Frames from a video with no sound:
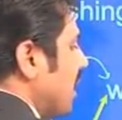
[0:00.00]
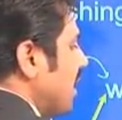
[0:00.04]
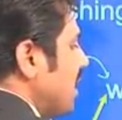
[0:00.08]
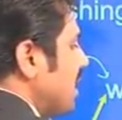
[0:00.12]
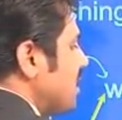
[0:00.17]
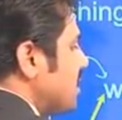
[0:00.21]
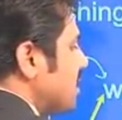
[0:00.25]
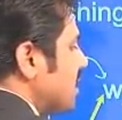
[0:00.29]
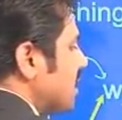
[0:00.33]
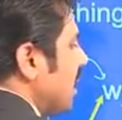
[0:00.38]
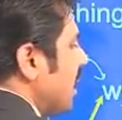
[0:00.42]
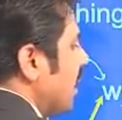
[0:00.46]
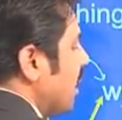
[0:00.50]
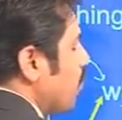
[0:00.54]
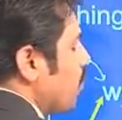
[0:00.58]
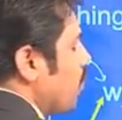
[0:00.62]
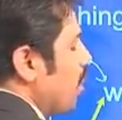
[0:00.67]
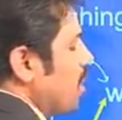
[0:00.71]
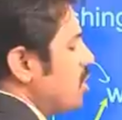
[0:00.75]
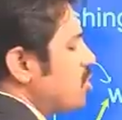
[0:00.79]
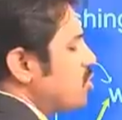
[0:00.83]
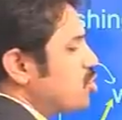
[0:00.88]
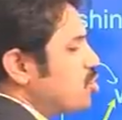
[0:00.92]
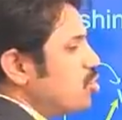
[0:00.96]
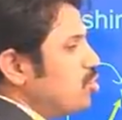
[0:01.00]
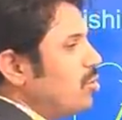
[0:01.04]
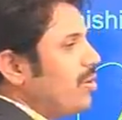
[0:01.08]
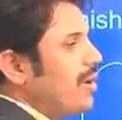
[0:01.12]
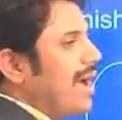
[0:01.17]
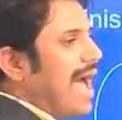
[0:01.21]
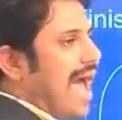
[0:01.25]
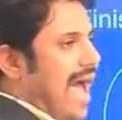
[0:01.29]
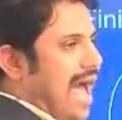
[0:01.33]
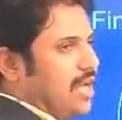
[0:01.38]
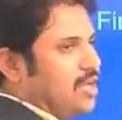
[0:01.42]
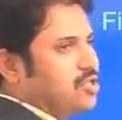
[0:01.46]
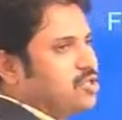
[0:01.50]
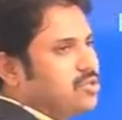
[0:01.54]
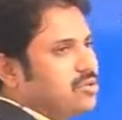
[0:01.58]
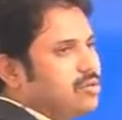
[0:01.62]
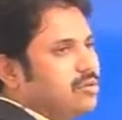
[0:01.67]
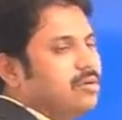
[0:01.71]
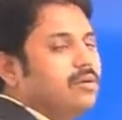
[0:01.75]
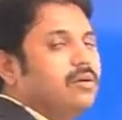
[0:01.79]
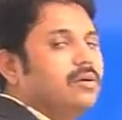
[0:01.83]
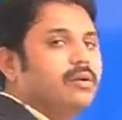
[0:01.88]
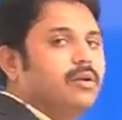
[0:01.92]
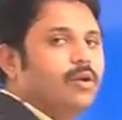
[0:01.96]
is equals to
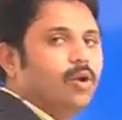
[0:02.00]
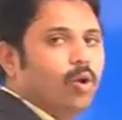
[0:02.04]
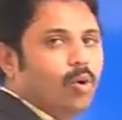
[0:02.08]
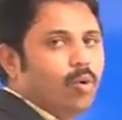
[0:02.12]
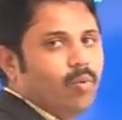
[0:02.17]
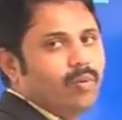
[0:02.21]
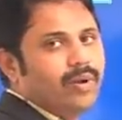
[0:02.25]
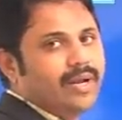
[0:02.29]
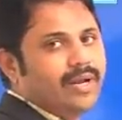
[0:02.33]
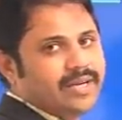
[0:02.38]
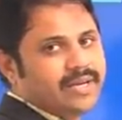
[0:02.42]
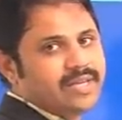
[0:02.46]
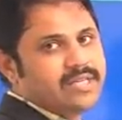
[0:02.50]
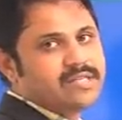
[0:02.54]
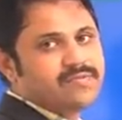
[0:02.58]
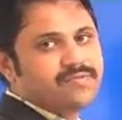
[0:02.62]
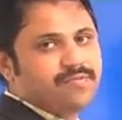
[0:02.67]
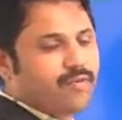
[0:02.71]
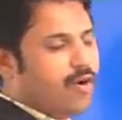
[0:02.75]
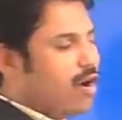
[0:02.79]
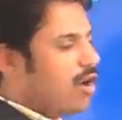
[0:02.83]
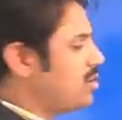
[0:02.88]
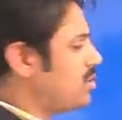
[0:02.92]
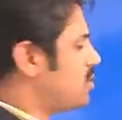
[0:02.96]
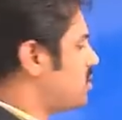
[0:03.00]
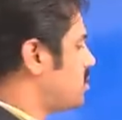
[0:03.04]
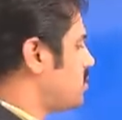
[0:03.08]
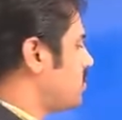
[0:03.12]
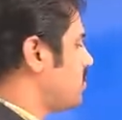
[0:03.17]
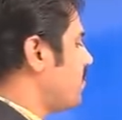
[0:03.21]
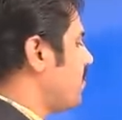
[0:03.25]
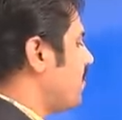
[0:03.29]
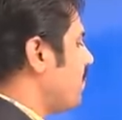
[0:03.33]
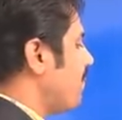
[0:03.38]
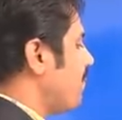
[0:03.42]
hash. No, it is false.